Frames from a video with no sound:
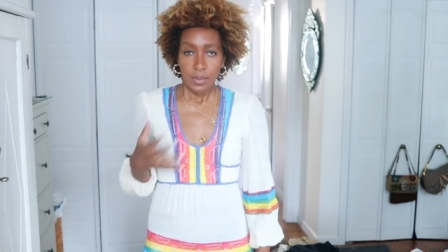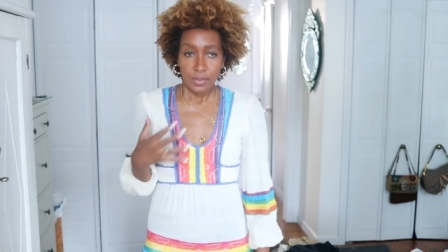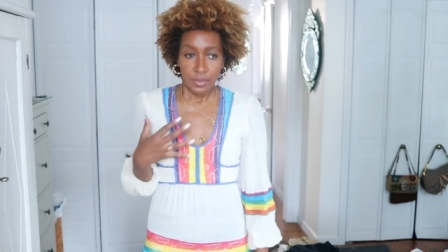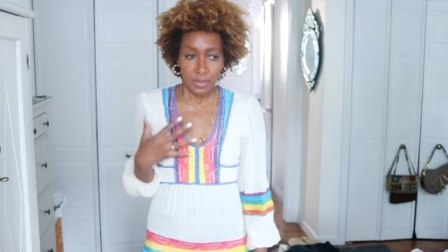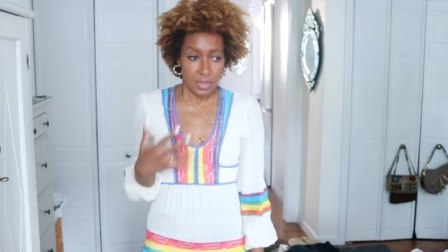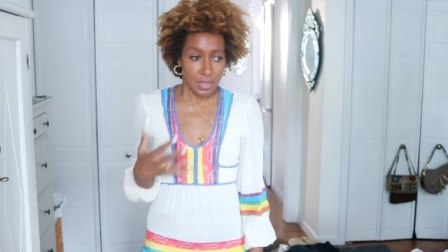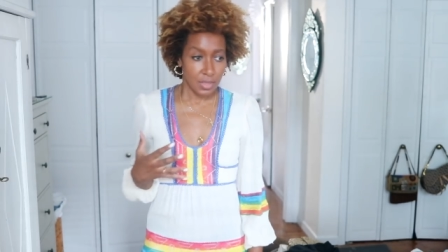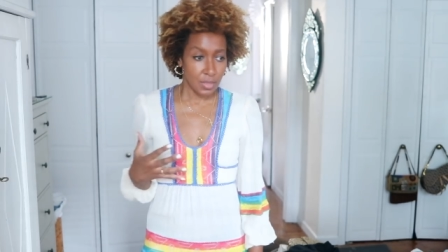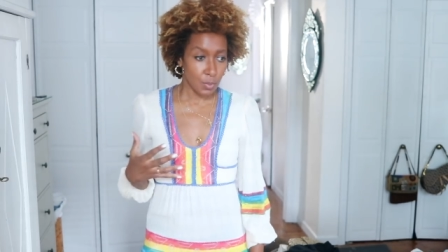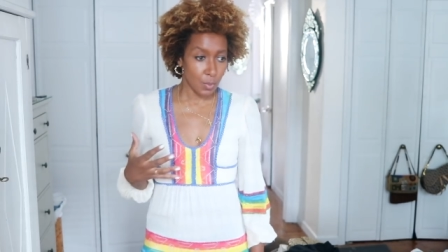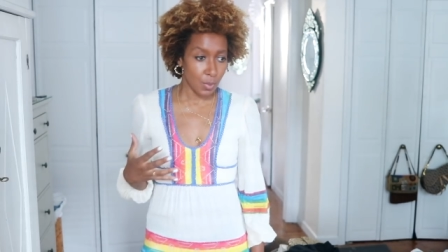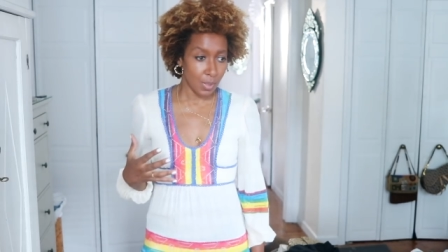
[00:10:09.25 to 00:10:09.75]

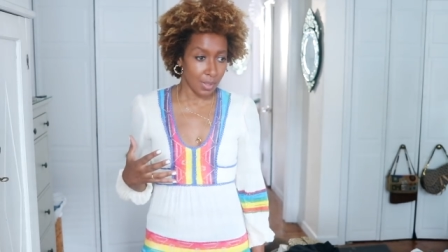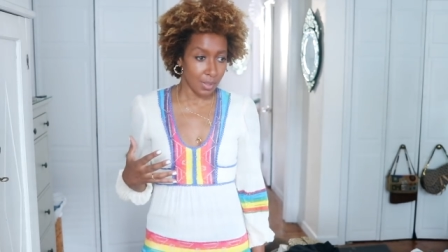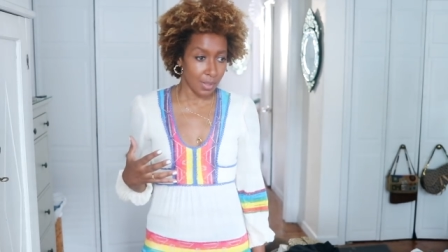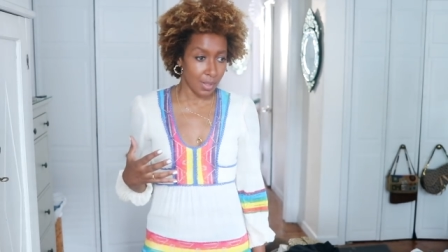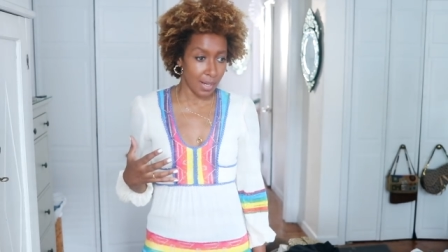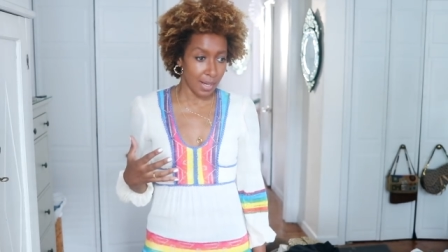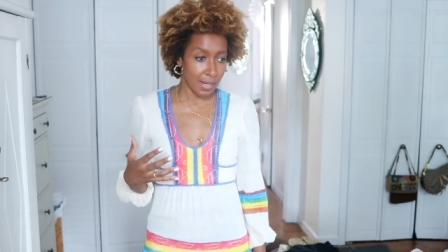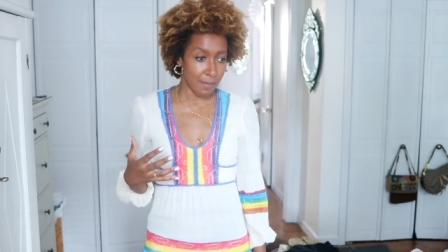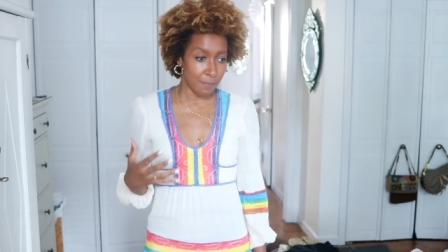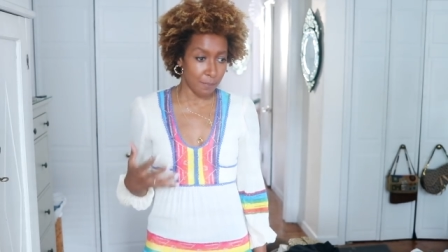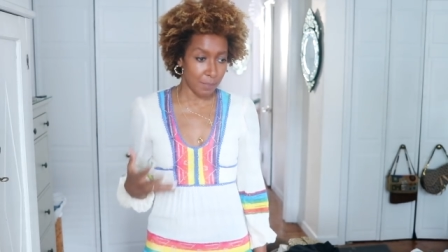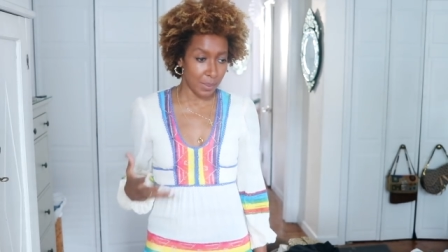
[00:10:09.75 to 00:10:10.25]
This one
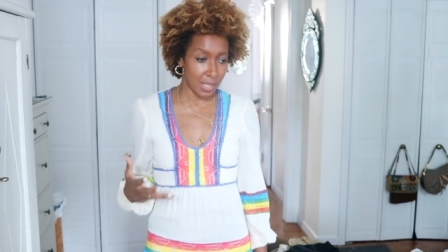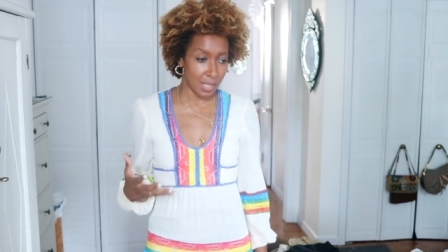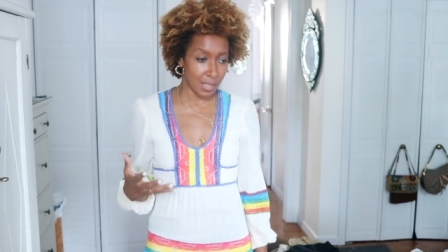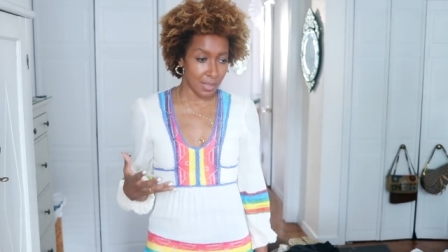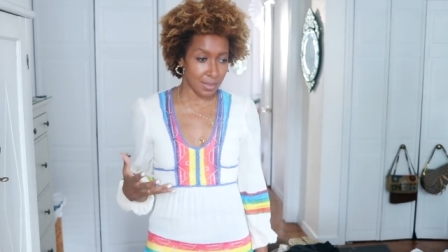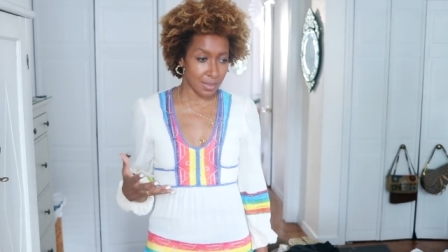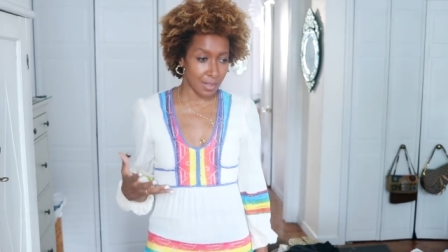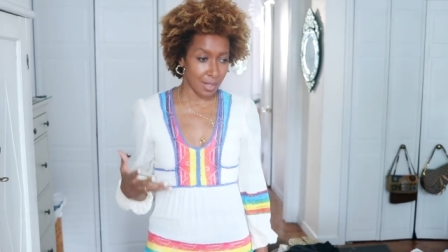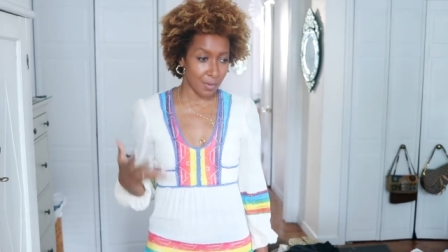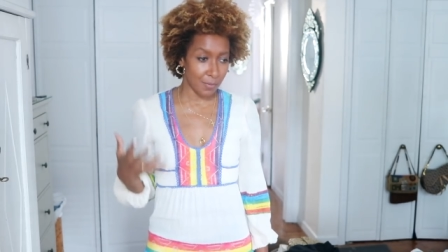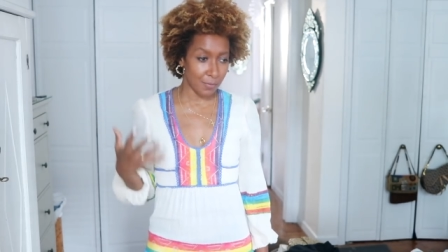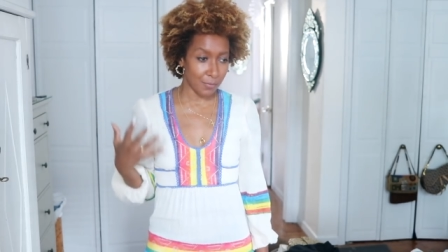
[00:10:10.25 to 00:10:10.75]
I've
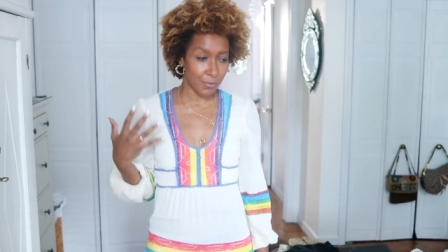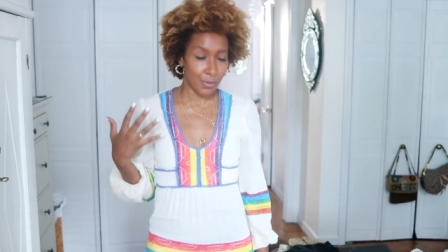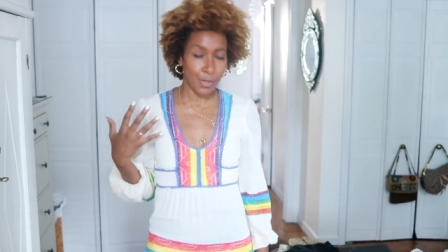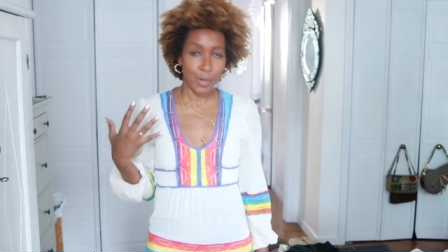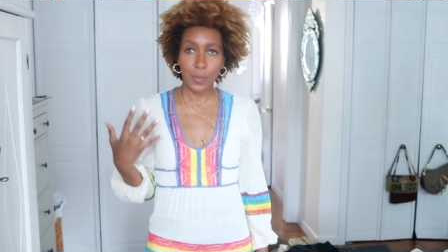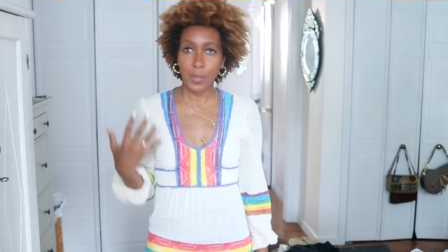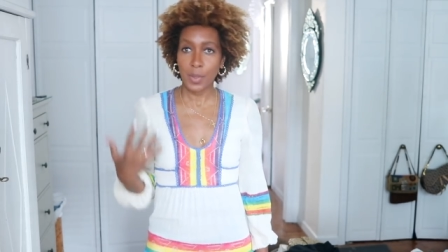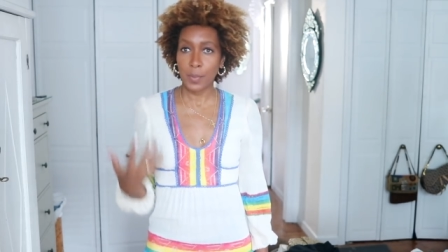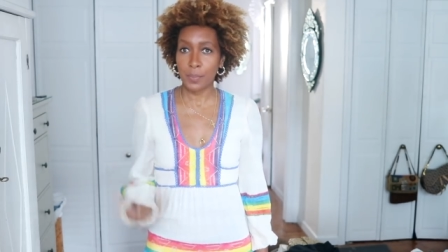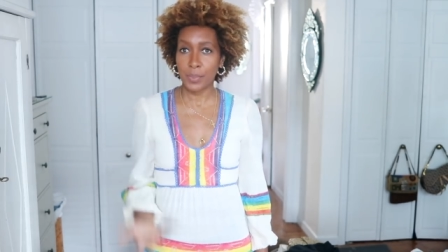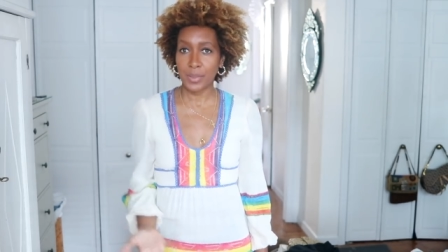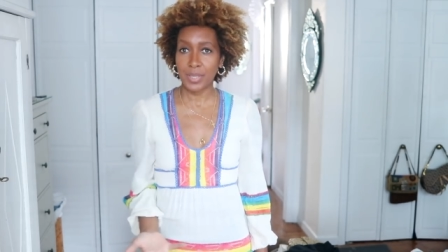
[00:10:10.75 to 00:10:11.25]
picked up
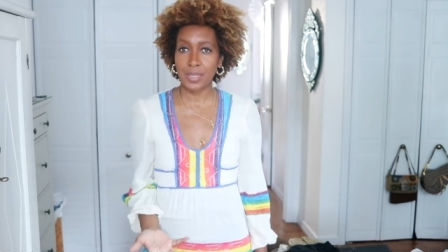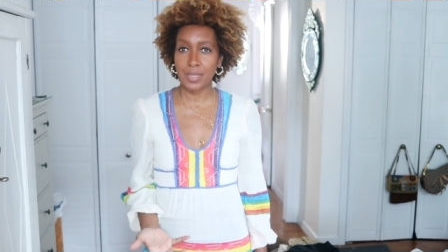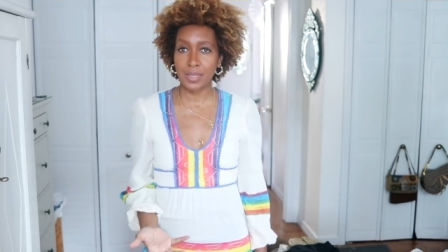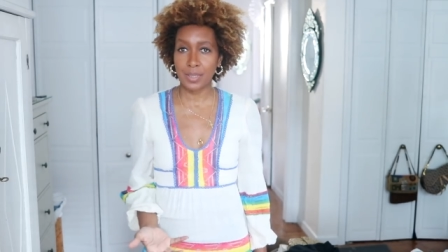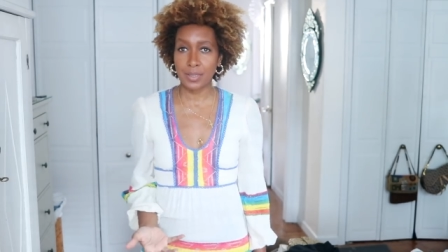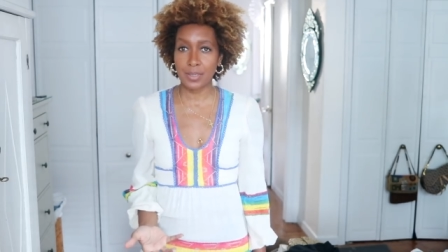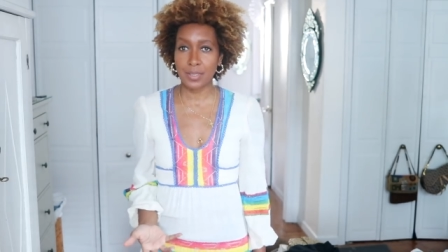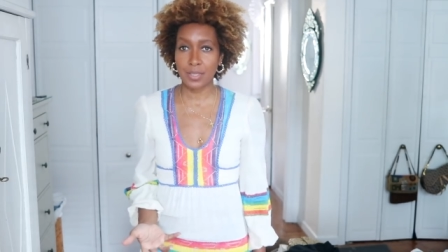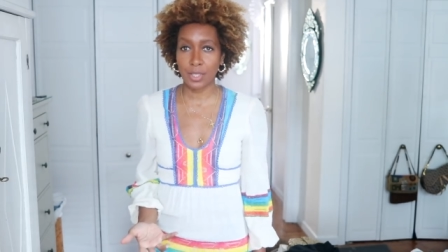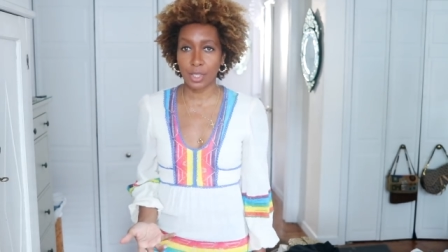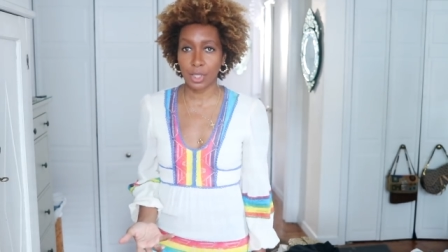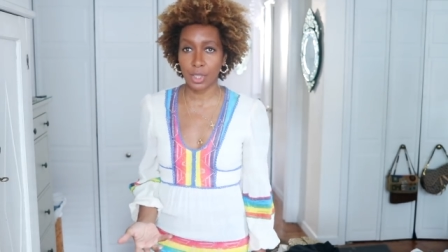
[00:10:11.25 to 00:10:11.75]
from
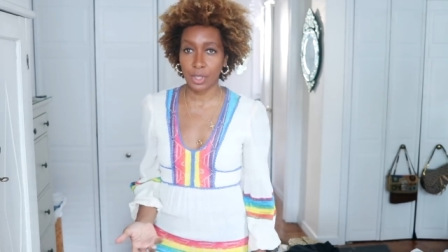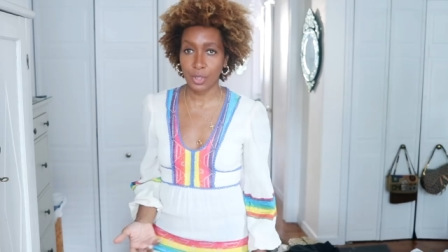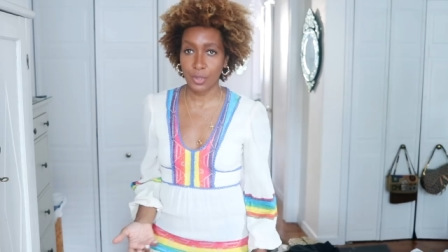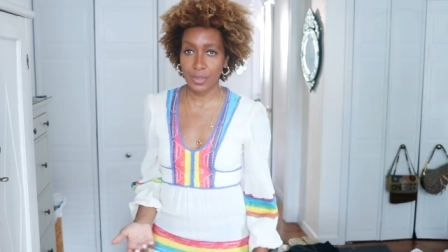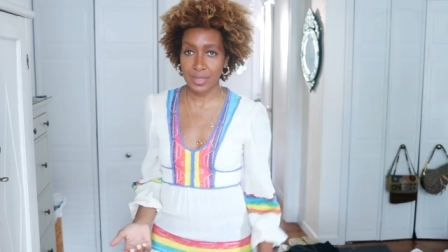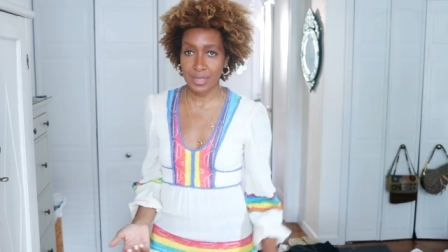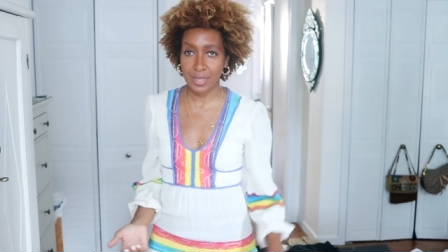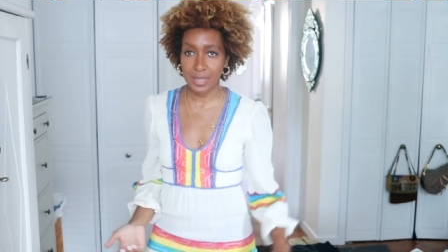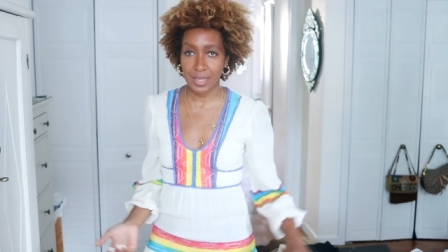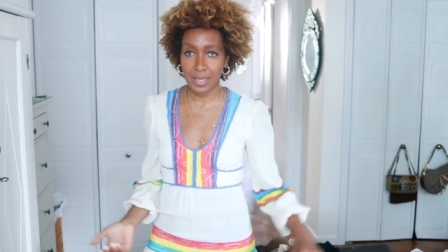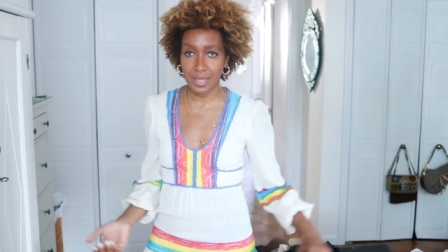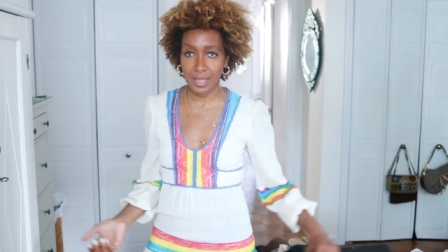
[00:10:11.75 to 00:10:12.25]
Beacon's
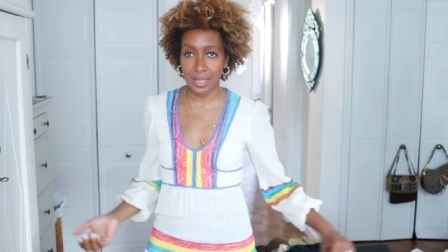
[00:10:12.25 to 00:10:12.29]
Closet.